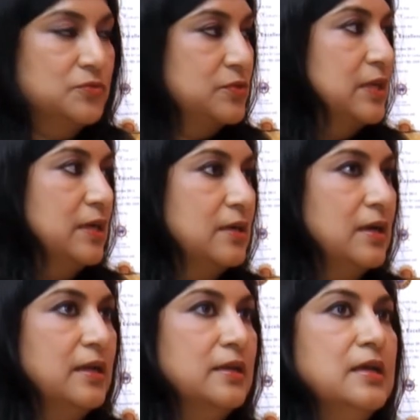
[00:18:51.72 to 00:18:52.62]
Sri Lanka,
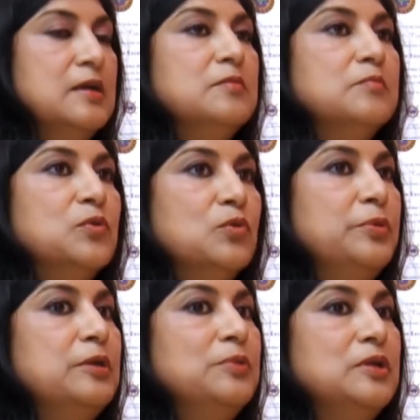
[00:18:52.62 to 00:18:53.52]
and more
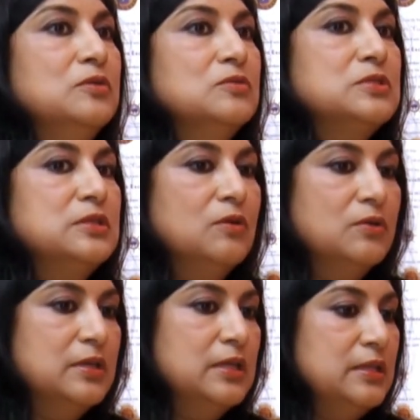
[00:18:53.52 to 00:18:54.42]
people know
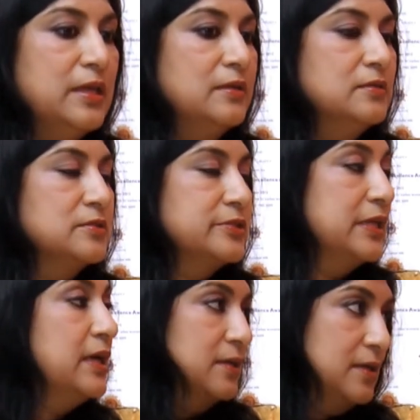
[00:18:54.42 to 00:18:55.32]
Ceylon tea than
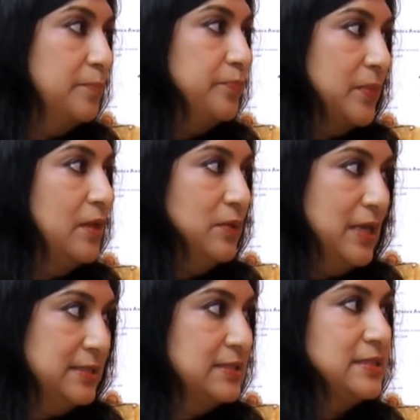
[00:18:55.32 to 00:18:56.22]
Sri Lanka. Now,
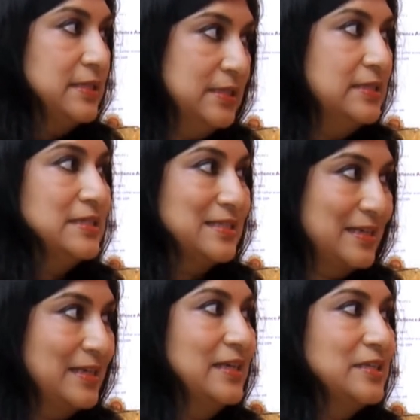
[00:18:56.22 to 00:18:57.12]
there's still a
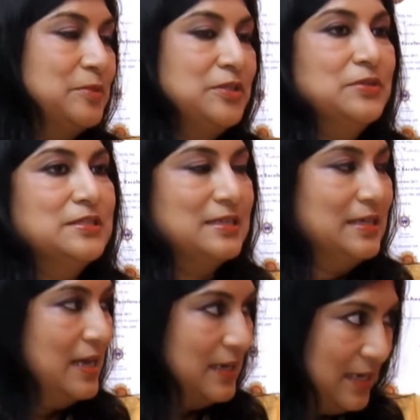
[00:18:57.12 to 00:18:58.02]
disconnect between Sri
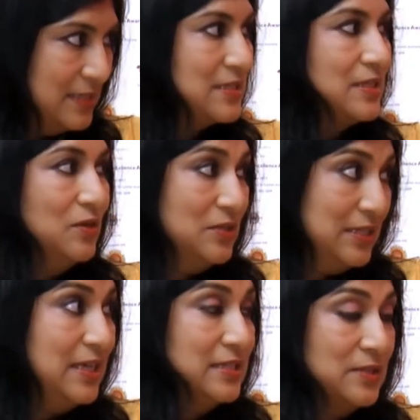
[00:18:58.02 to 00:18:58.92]
Lanka and
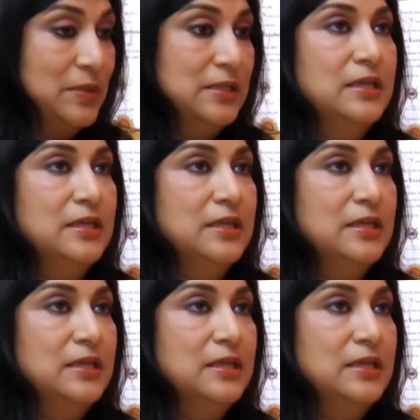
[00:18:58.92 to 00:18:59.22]
Ceylon tea as well.